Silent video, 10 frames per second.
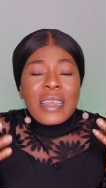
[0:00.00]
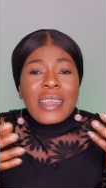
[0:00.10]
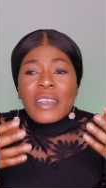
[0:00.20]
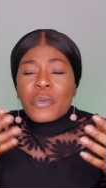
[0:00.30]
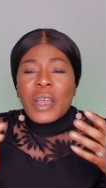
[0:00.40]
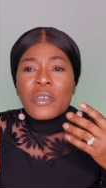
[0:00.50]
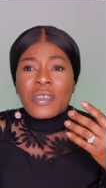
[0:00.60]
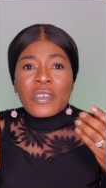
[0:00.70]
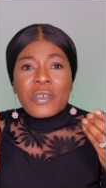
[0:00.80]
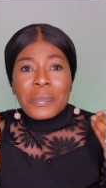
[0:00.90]
That's why you
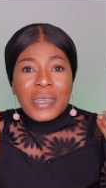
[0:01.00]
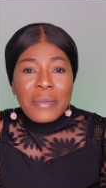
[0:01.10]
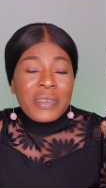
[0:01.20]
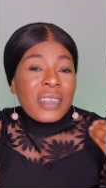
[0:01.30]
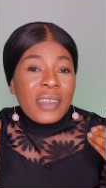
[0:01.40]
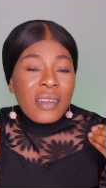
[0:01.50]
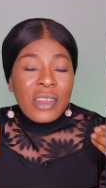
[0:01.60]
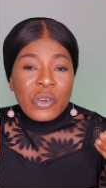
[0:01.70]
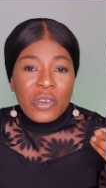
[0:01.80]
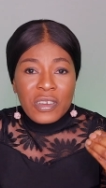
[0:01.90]
see sometimes in a
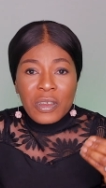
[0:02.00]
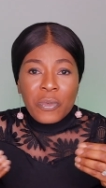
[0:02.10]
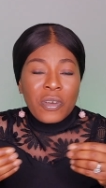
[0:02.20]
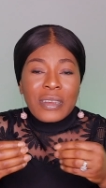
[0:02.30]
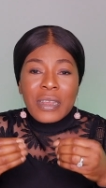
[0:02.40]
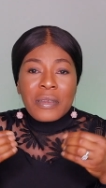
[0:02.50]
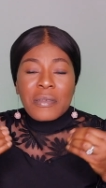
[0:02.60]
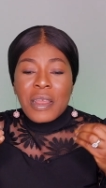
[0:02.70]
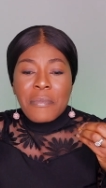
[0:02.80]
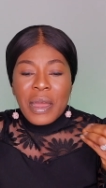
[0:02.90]
relationship or in a,
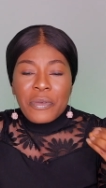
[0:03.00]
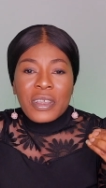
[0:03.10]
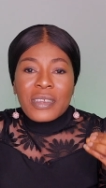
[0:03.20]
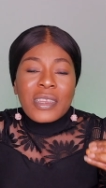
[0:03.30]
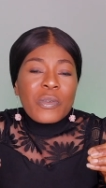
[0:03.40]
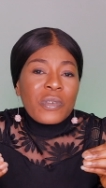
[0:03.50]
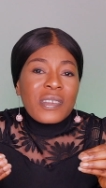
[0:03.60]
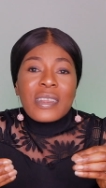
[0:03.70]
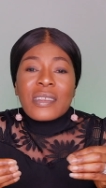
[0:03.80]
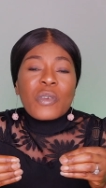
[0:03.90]
in a marriage, they will
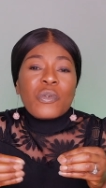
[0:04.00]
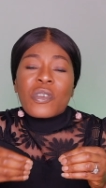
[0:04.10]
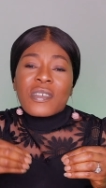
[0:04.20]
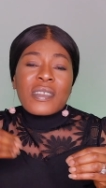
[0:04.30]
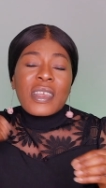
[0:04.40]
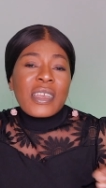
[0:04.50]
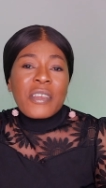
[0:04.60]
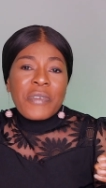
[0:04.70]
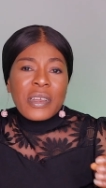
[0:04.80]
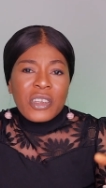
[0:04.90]
say they will just take
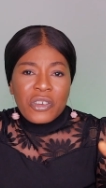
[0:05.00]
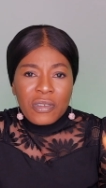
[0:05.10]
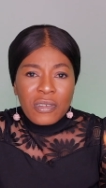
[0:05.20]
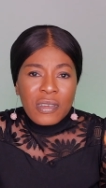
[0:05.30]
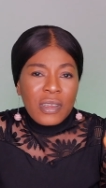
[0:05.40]
a vacation